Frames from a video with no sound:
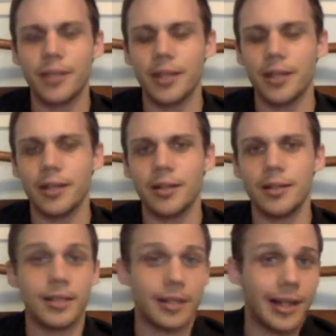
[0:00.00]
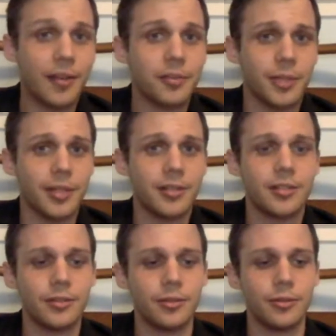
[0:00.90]
and it allows me
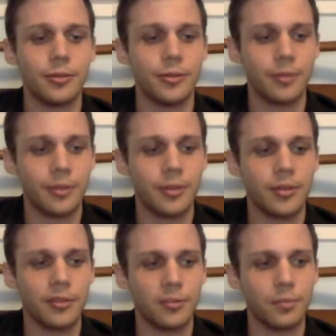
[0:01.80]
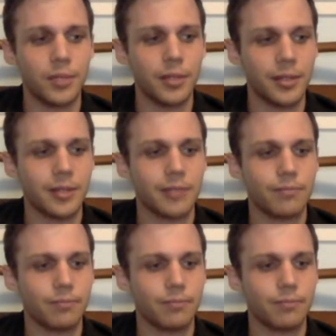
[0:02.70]
to speak